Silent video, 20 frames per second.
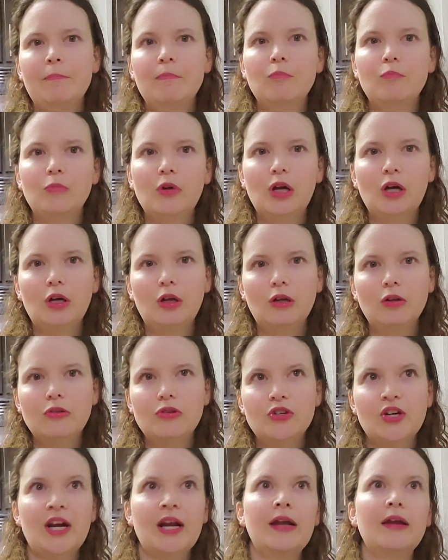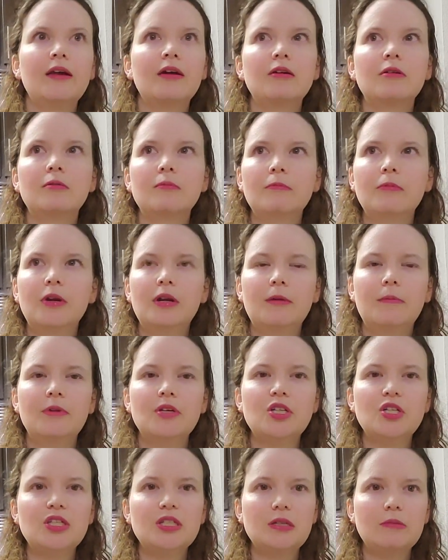Will drink pretty
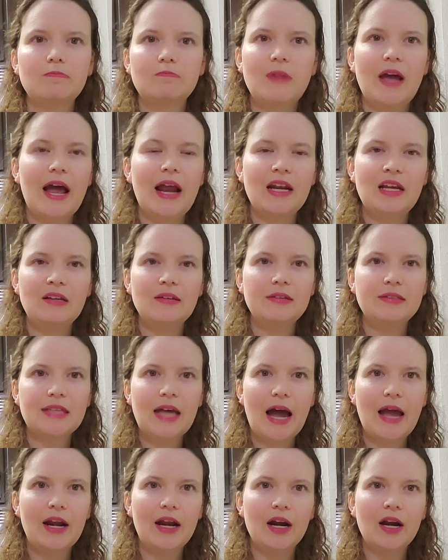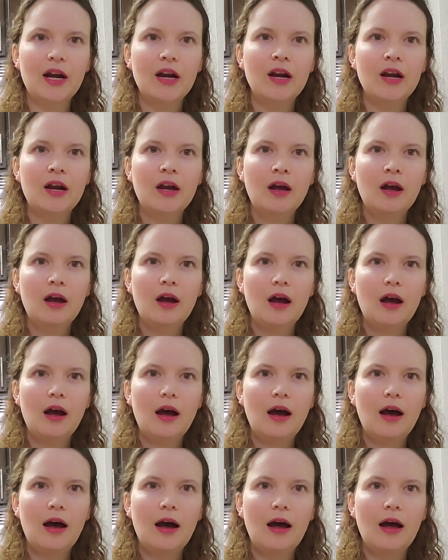much any cider
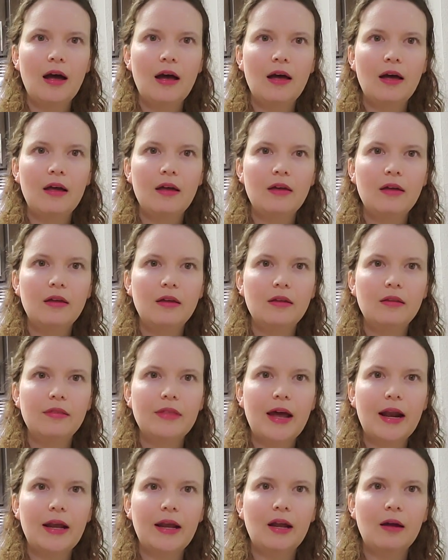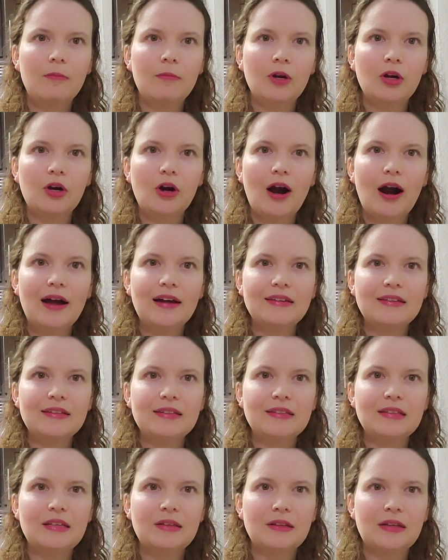that I come across
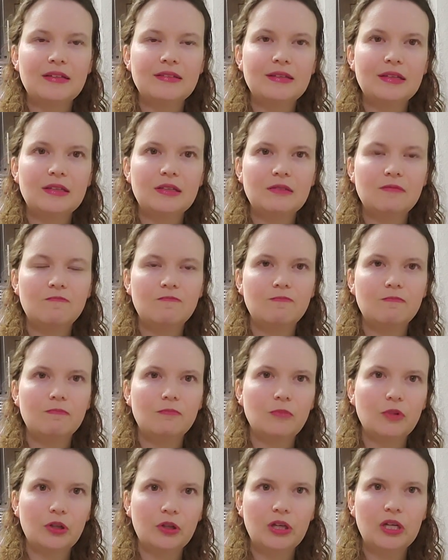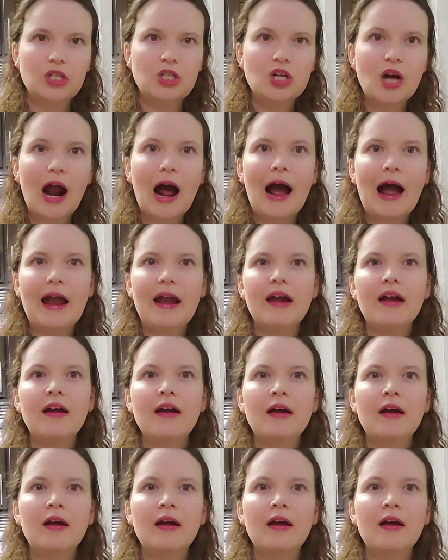unless it's really dry